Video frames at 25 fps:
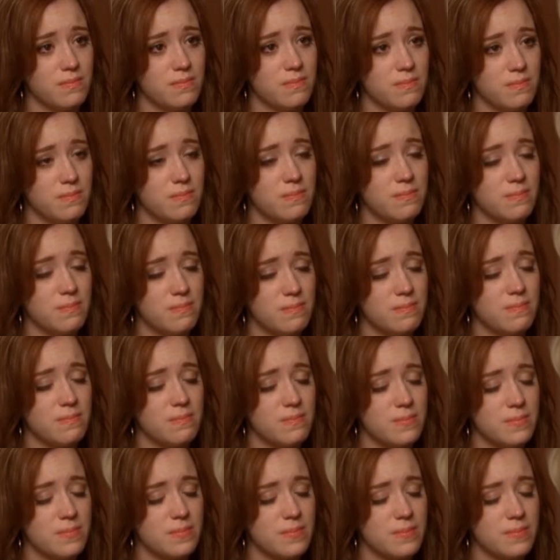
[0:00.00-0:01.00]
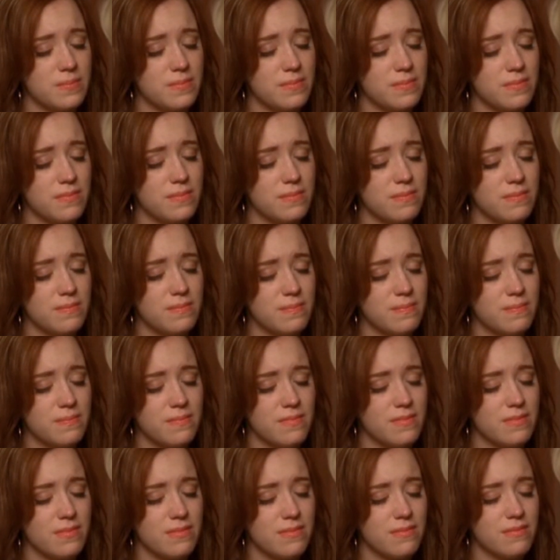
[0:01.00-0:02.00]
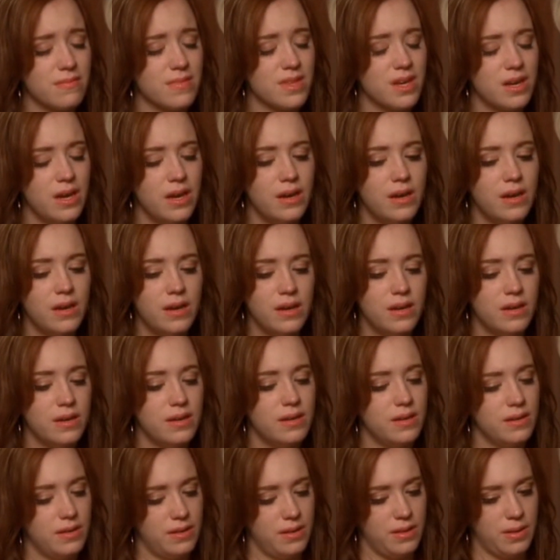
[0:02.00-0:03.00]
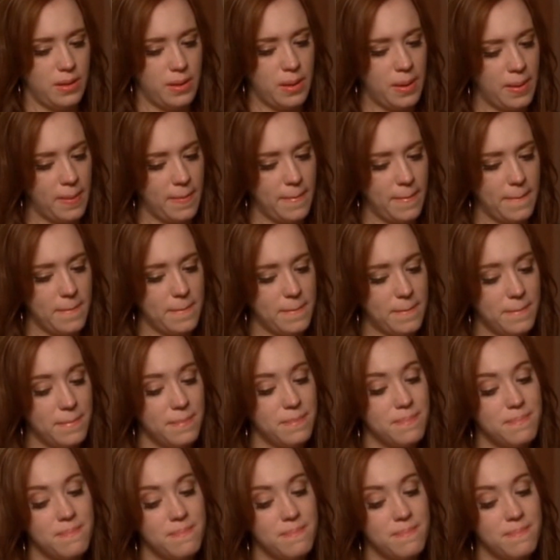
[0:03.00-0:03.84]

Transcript: (no one is talking)